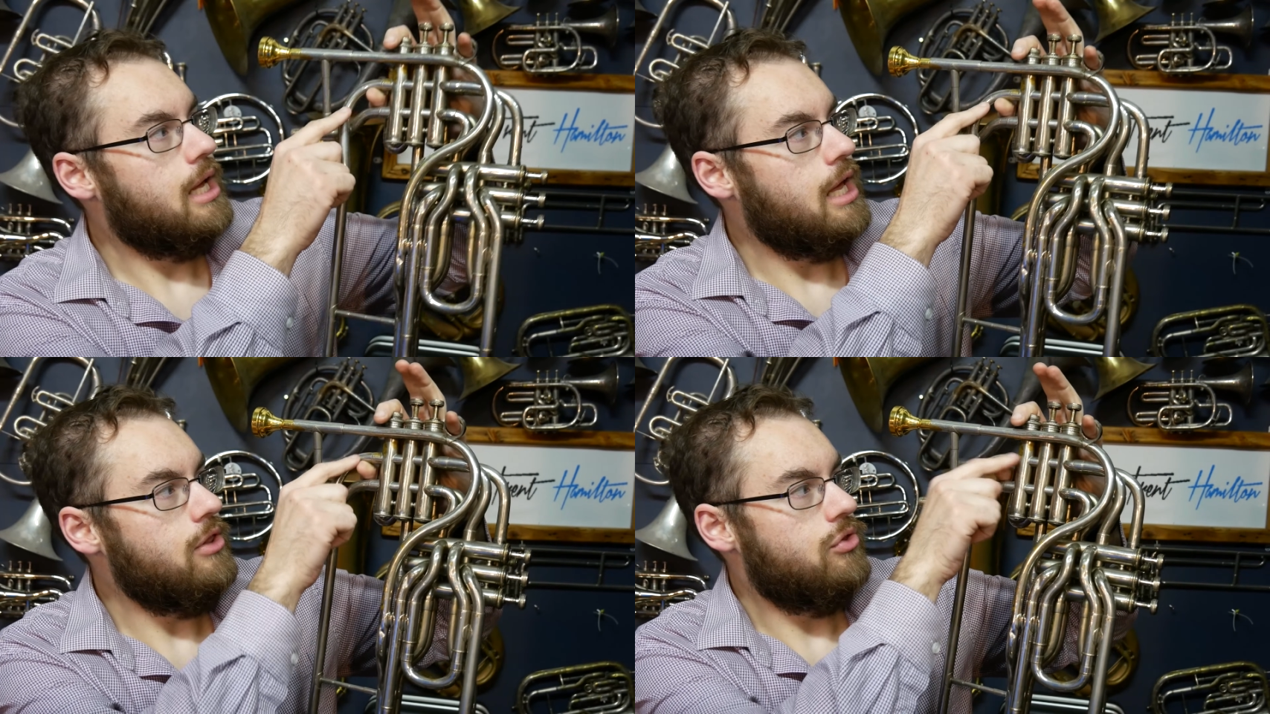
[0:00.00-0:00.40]

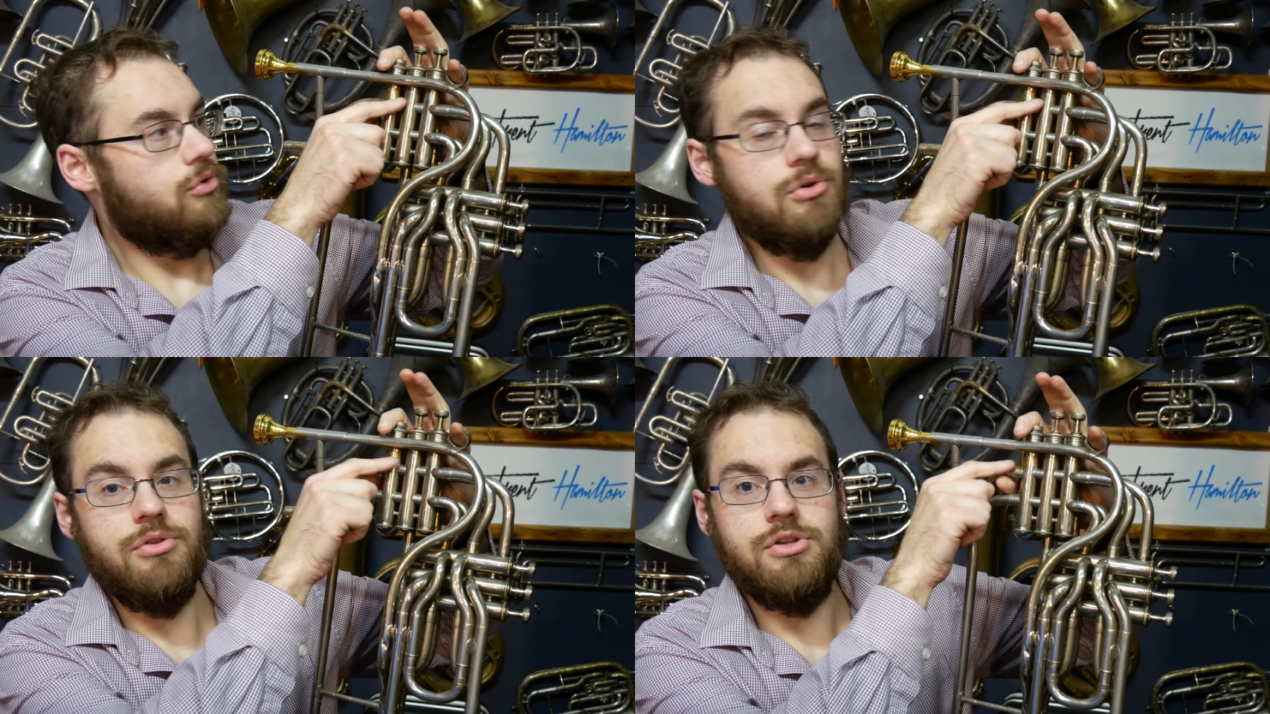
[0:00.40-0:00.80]
in
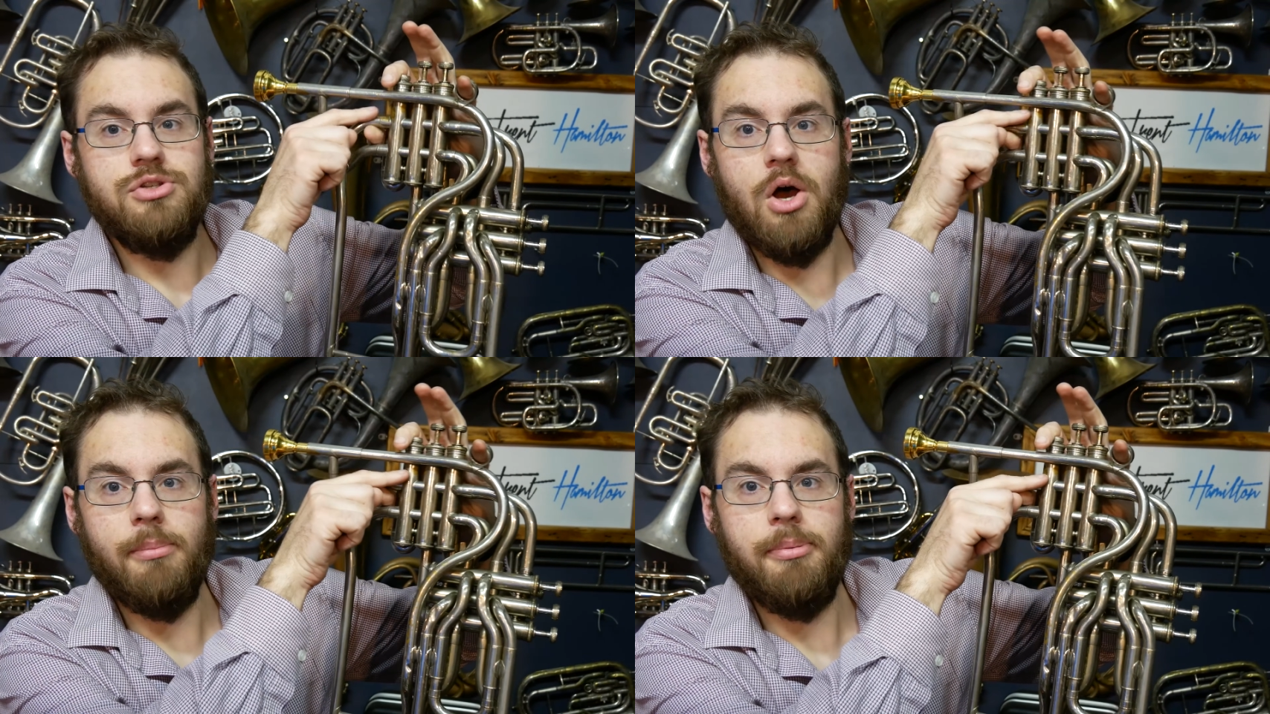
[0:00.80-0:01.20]
through the
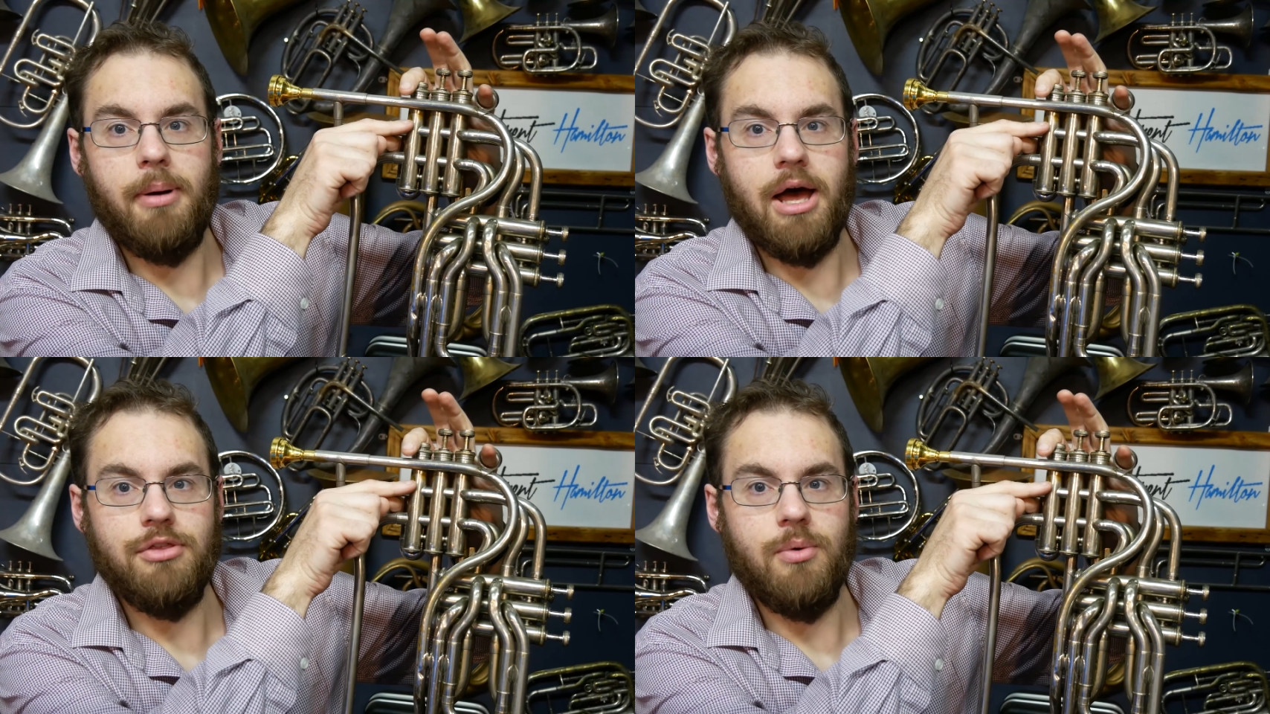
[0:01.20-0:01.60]
top
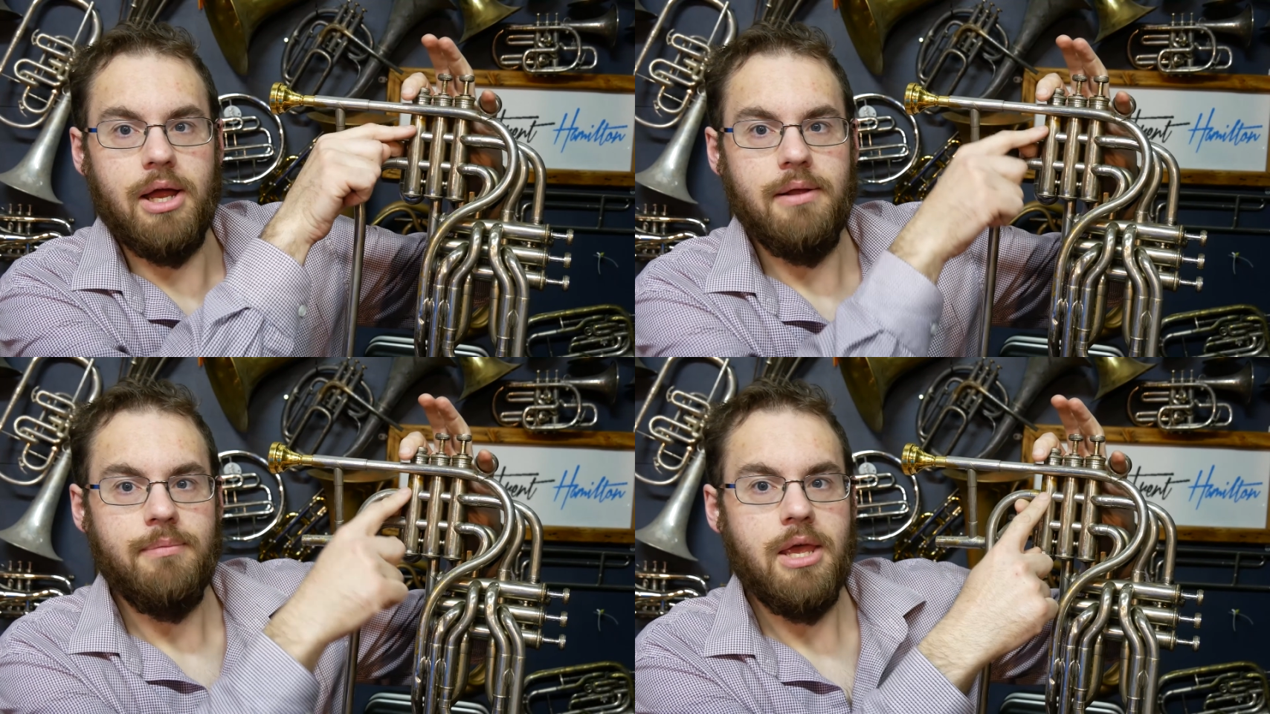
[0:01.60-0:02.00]
pathway.